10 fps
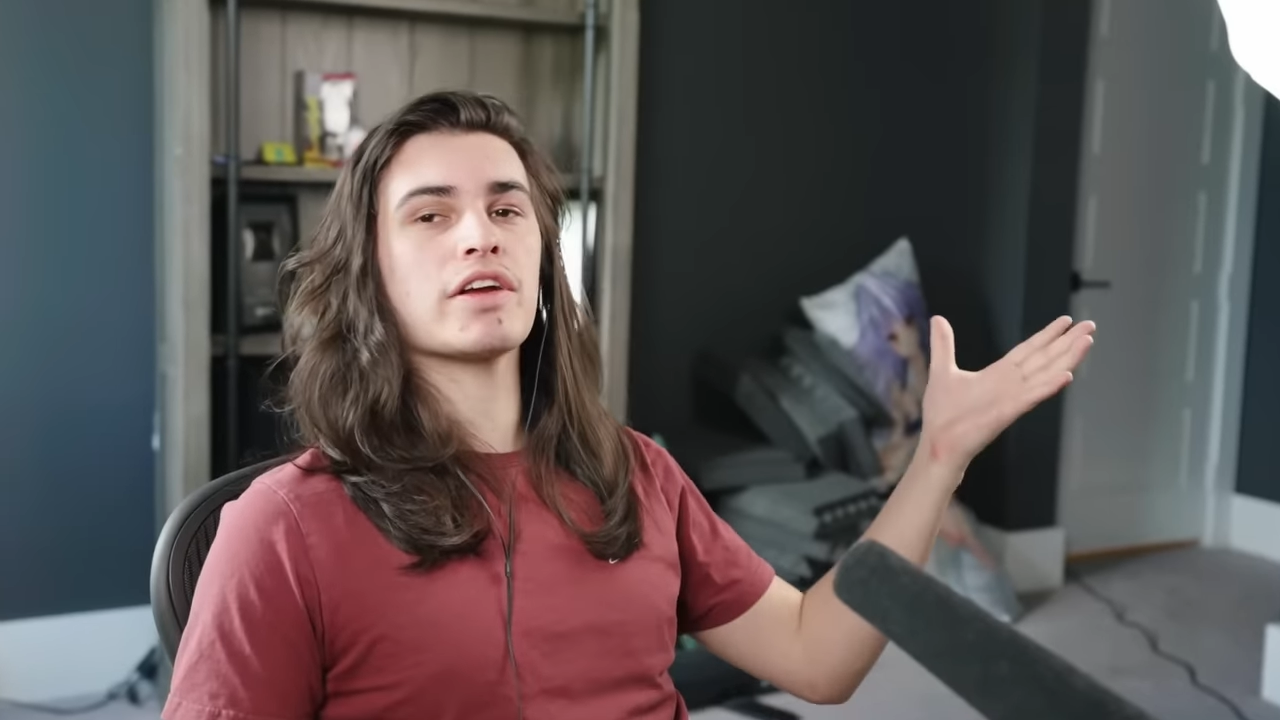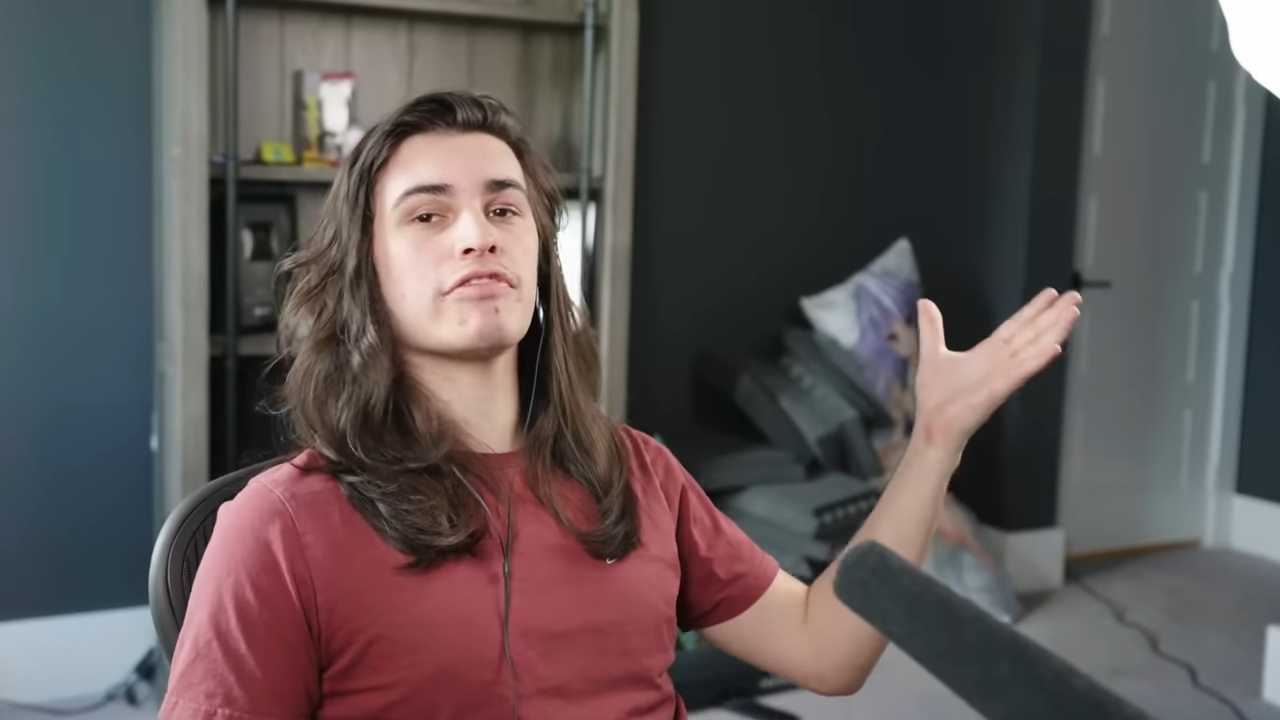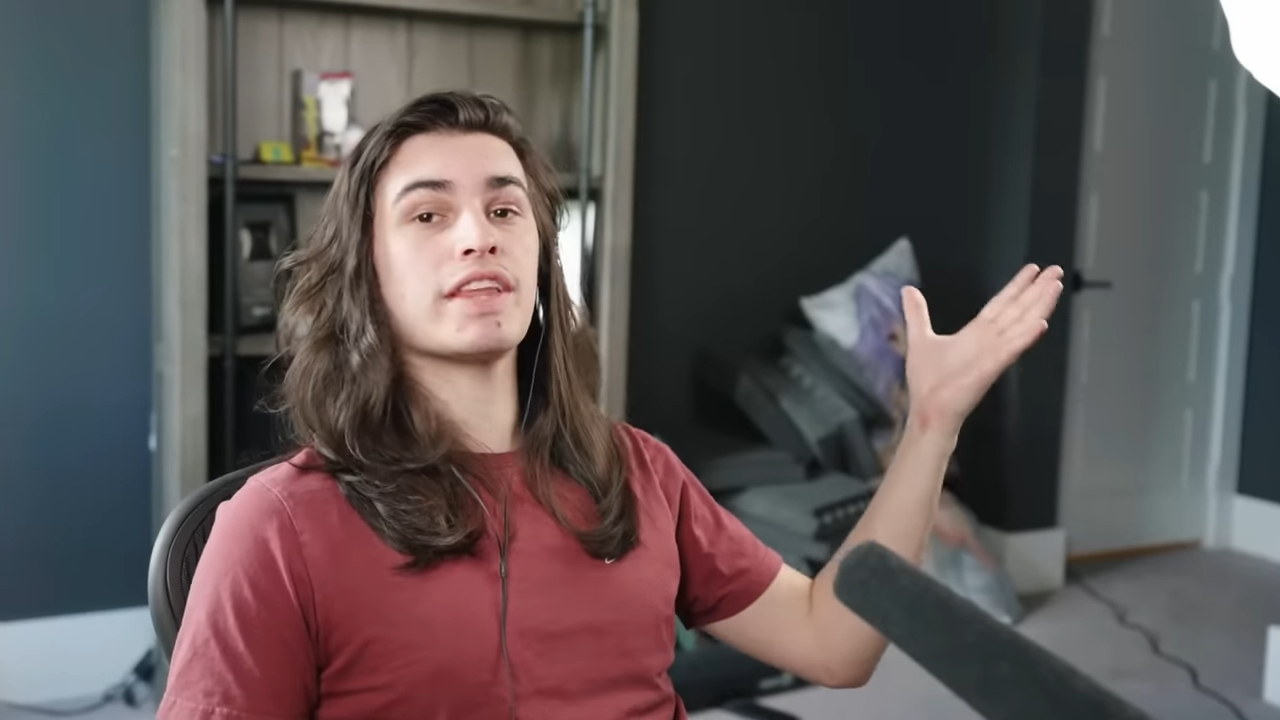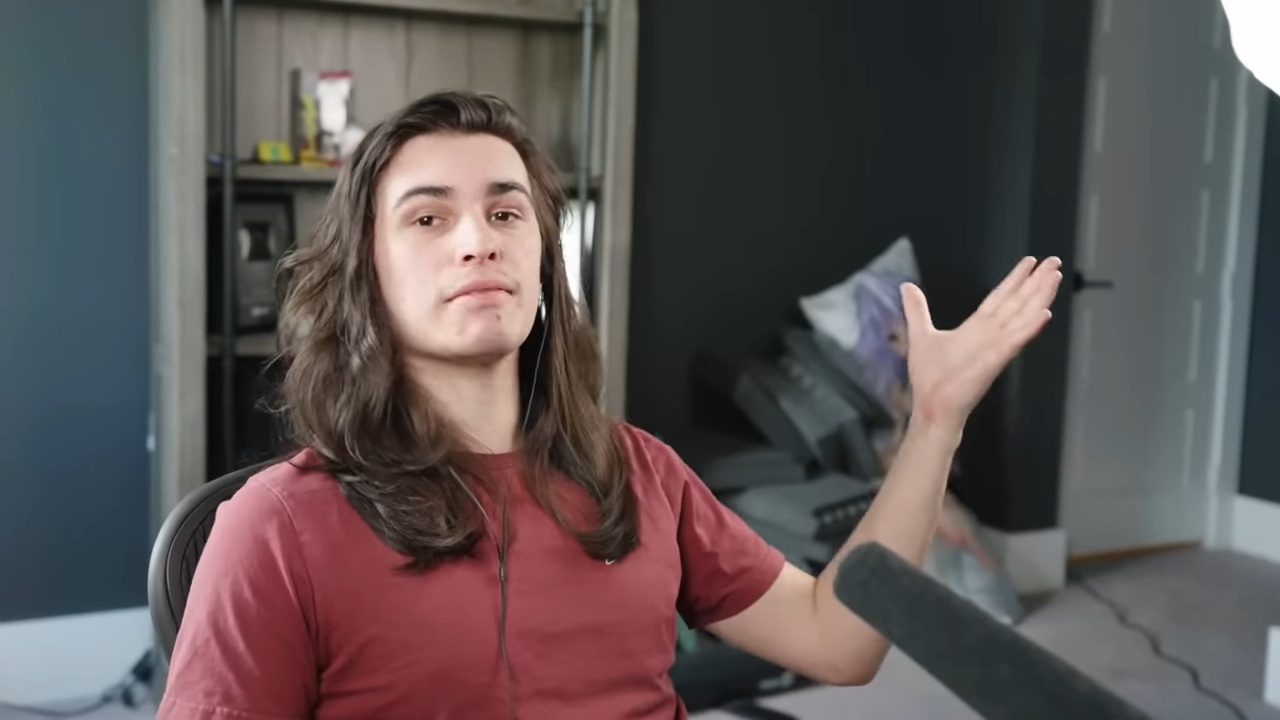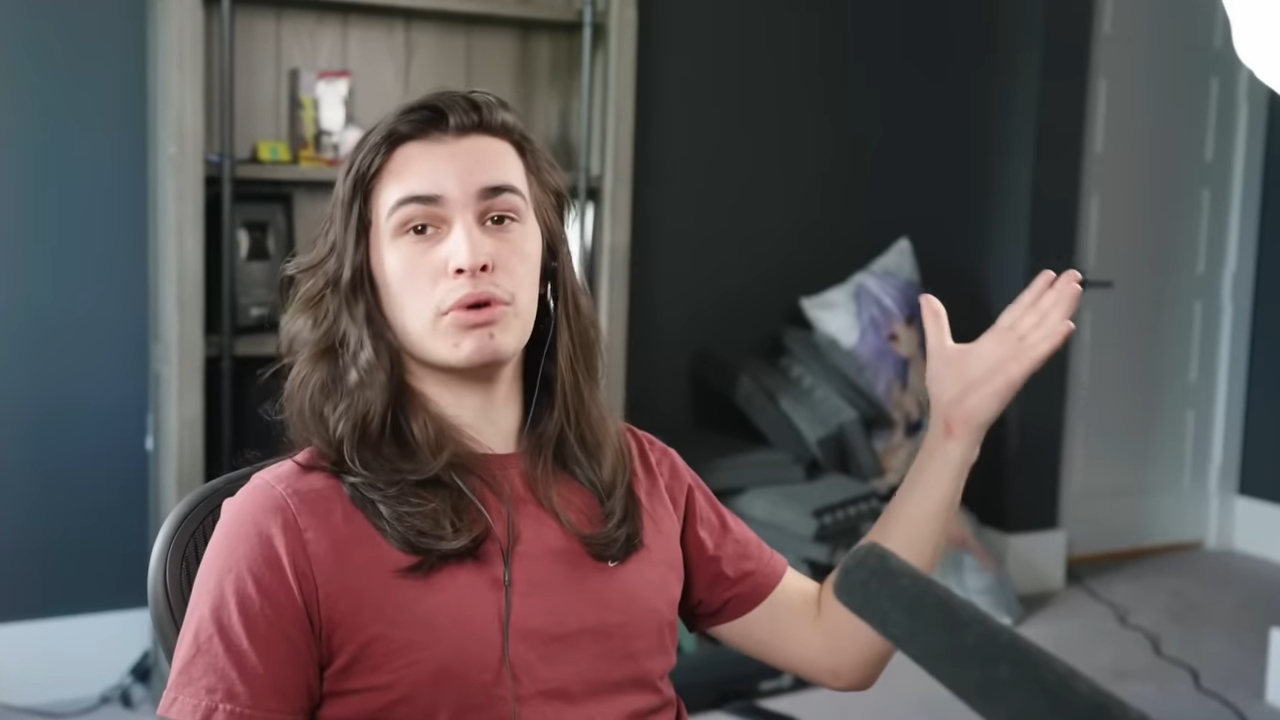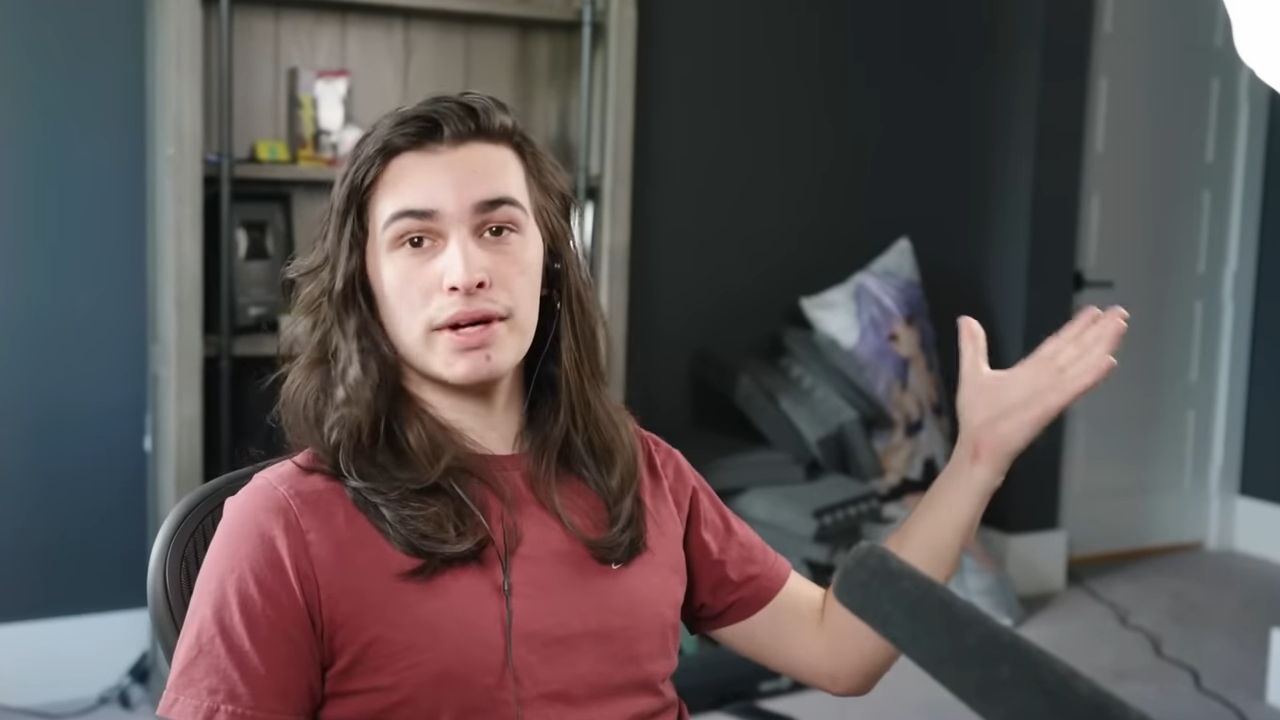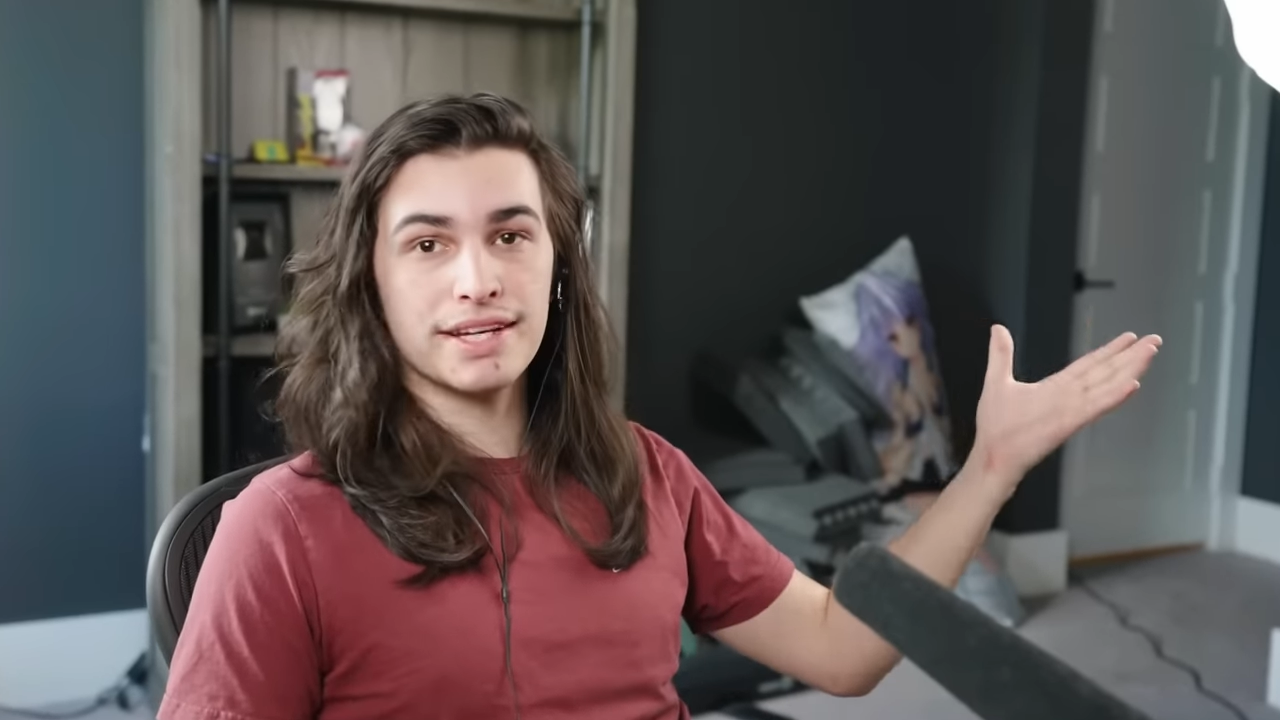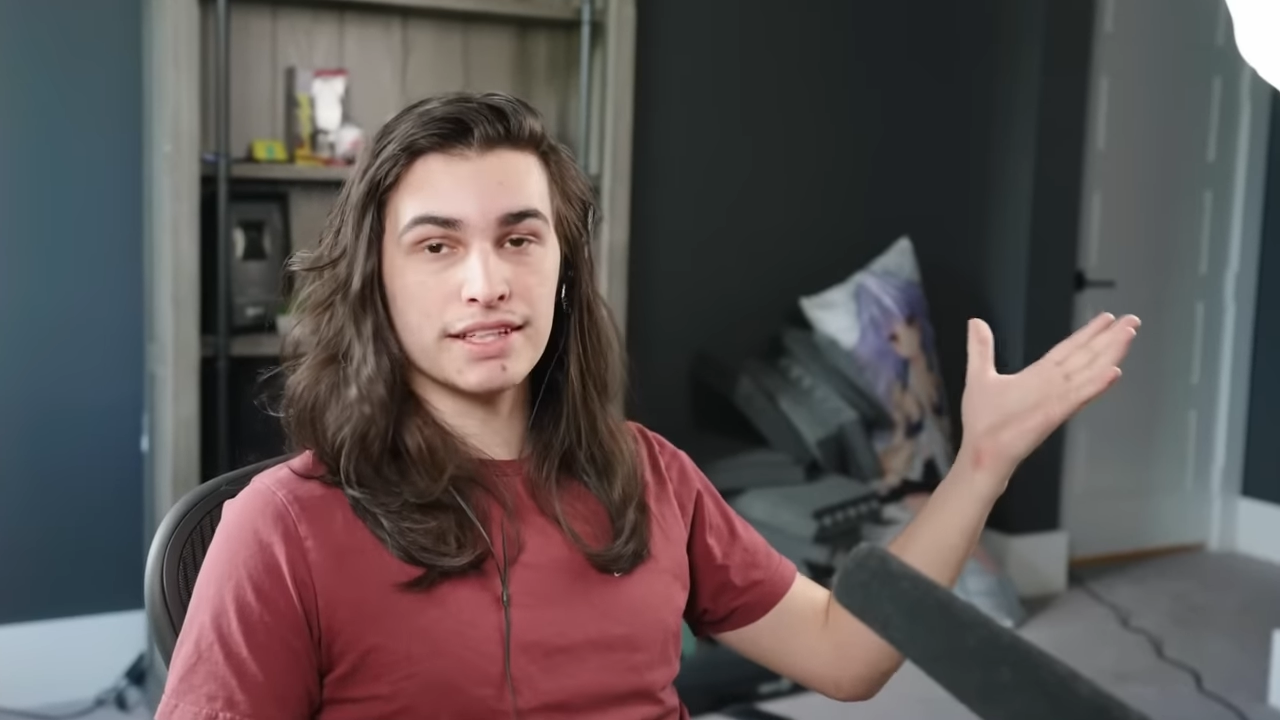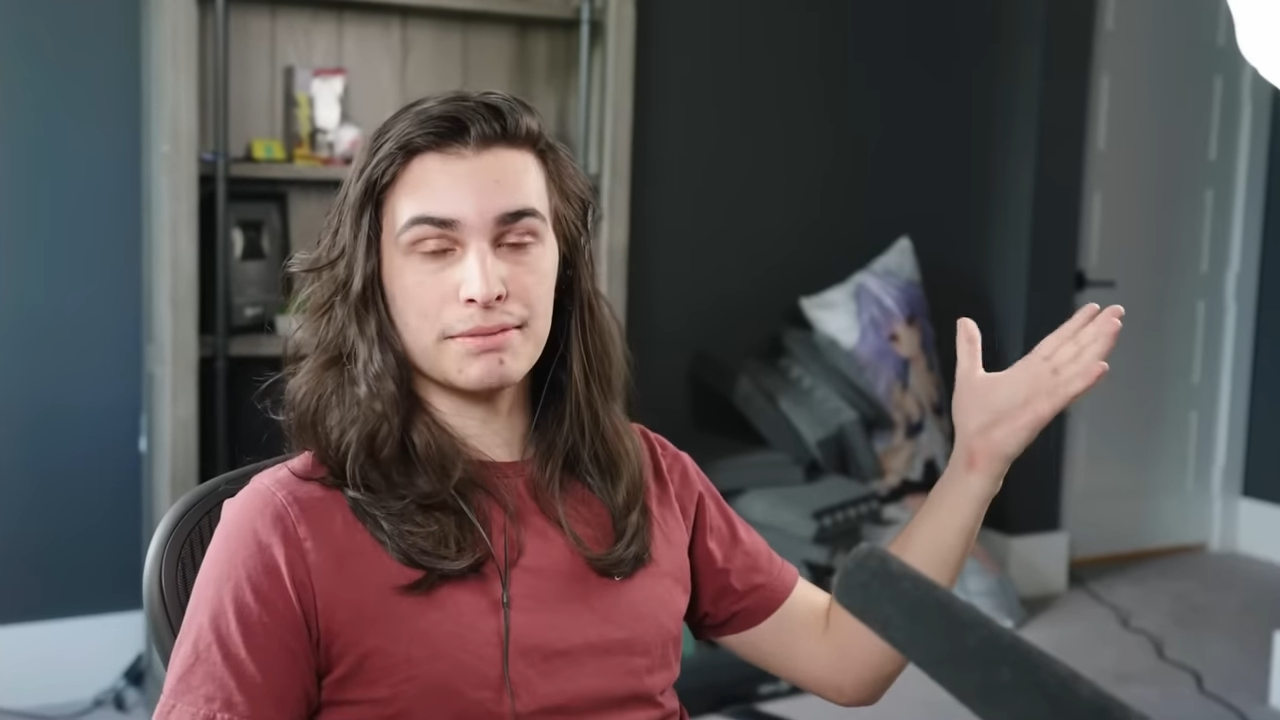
flamboyantly,